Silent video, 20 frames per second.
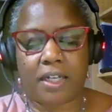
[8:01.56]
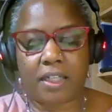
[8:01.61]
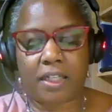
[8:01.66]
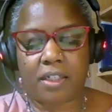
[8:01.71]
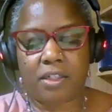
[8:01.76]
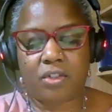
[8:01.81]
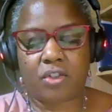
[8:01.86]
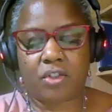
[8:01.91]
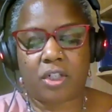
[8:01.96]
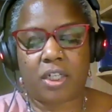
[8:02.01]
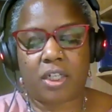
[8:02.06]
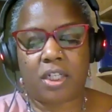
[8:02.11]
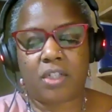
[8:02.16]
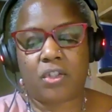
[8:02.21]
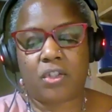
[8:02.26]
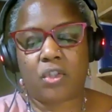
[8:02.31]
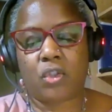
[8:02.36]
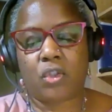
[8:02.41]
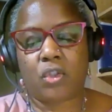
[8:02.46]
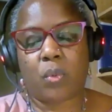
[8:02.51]
condition,
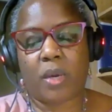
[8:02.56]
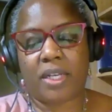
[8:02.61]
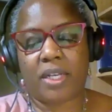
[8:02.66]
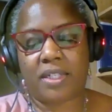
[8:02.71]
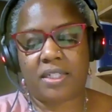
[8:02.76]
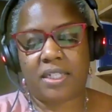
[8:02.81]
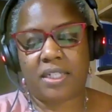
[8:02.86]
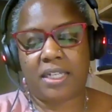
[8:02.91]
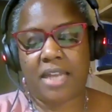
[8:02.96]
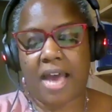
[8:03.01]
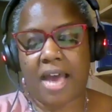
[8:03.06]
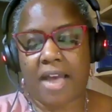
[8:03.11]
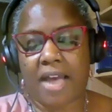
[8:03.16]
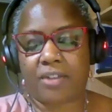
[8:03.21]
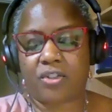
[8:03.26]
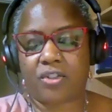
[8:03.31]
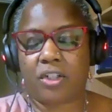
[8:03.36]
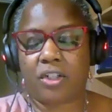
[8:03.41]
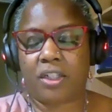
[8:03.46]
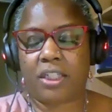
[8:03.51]
it's 20
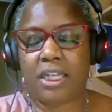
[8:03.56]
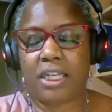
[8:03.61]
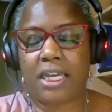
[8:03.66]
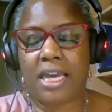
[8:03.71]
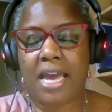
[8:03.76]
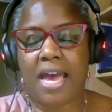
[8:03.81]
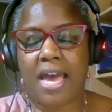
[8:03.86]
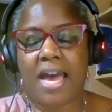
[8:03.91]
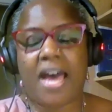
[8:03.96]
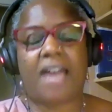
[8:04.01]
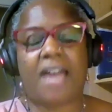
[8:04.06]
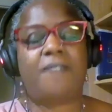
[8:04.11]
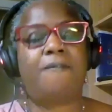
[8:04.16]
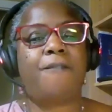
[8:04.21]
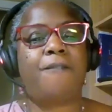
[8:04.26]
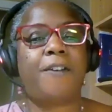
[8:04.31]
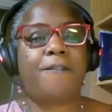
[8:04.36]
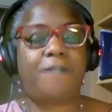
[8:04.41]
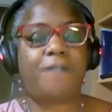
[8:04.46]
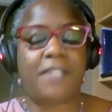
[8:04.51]
nationally and
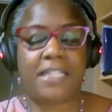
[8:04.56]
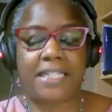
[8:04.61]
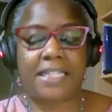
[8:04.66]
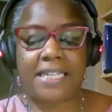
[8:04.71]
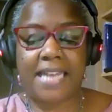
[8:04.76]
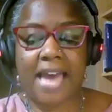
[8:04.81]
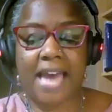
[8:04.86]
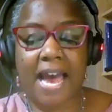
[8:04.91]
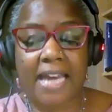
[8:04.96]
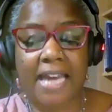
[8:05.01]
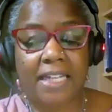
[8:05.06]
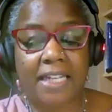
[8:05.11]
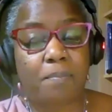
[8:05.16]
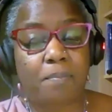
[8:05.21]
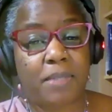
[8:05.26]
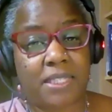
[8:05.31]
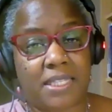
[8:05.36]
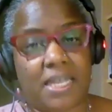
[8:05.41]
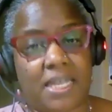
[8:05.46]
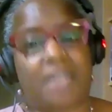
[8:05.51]

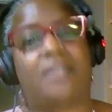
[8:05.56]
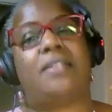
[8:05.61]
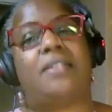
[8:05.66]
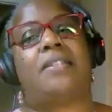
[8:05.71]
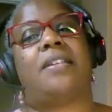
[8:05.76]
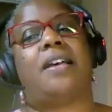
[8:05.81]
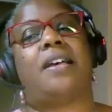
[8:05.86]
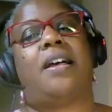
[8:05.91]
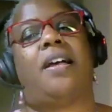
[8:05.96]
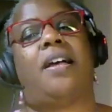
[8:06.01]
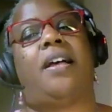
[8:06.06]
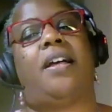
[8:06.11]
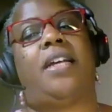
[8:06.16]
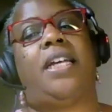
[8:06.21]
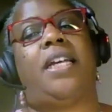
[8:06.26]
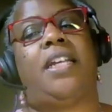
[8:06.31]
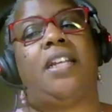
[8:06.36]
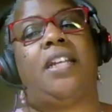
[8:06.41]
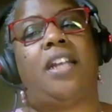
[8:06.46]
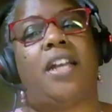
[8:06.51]
59%
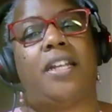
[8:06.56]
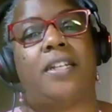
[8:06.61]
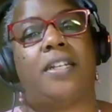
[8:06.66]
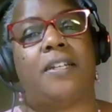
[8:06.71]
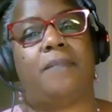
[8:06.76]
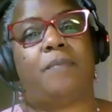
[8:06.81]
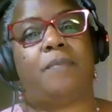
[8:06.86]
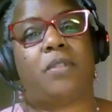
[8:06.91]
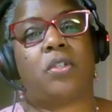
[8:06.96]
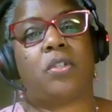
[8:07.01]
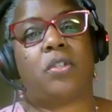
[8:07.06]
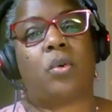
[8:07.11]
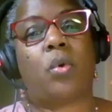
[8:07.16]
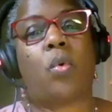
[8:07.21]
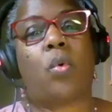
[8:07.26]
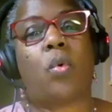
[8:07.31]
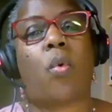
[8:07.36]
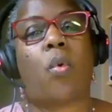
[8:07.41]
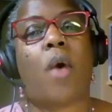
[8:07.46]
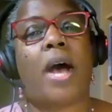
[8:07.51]
in London. So
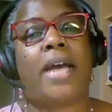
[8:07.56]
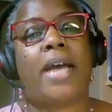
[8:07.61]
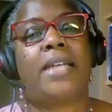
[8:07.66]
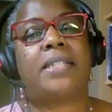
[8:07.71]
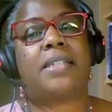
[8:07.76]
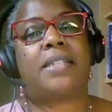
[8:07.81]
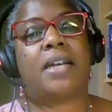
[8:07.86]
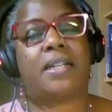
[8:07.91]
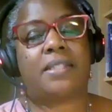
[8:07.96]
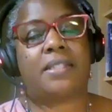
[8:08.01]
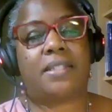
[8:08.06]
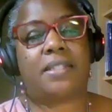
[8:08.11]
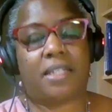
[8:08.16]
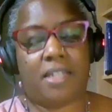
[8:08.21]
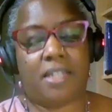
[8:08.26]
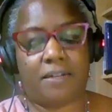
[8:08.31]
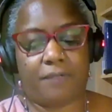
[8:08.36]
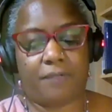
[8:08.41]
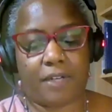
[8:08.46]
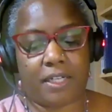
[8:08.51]
quite a
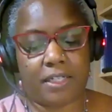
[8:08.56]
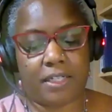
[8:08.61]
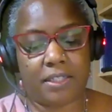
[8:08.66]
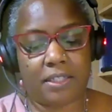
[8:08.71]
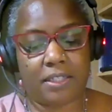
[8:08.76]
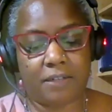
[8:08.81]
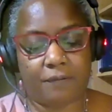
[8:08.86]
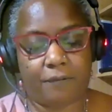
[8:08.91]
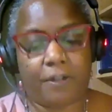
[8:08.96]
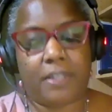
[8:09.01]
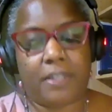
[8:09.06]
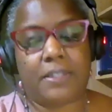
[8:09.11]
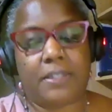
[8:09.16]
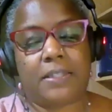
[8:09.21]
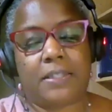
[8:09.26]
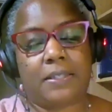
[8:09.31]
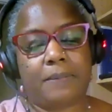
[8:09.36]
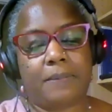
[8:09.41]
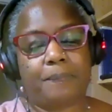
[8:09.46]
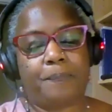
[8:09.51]
significant
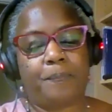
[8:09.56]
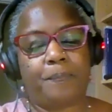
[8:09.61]
difference.